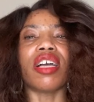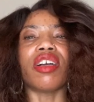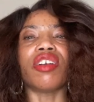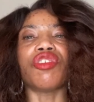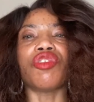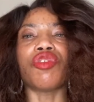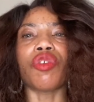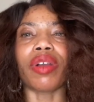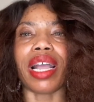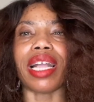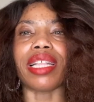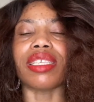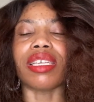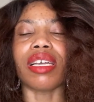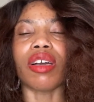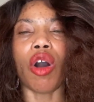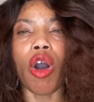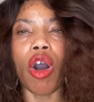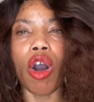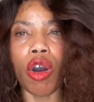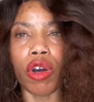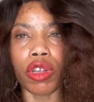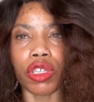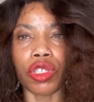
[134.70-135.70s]
you can
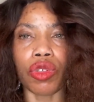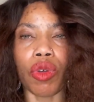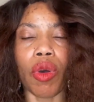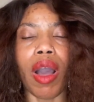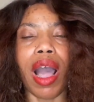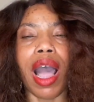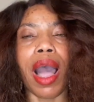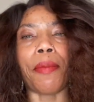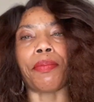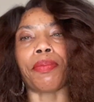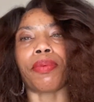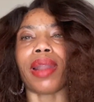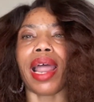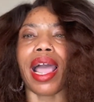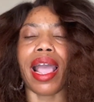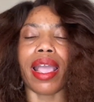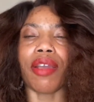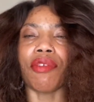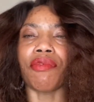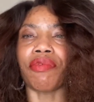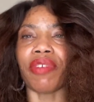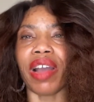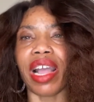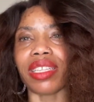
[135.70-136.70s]
also apply
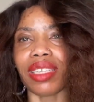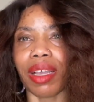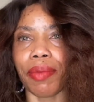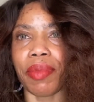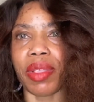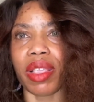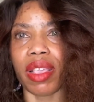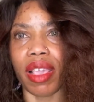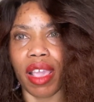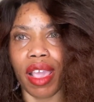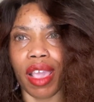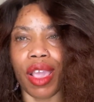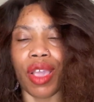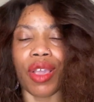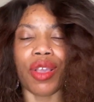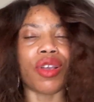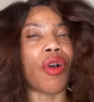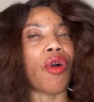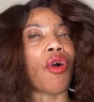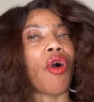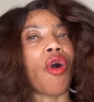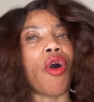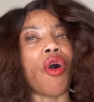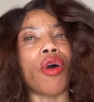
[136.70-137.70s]
vitamin E
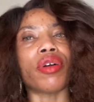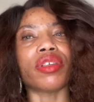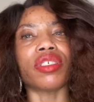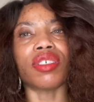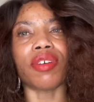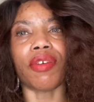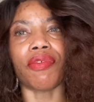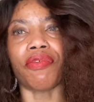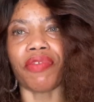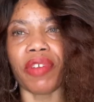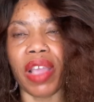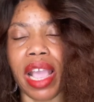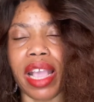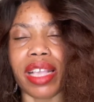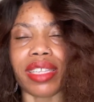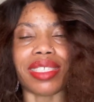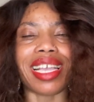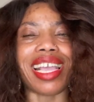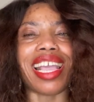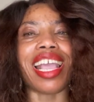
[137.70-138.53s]
on your face.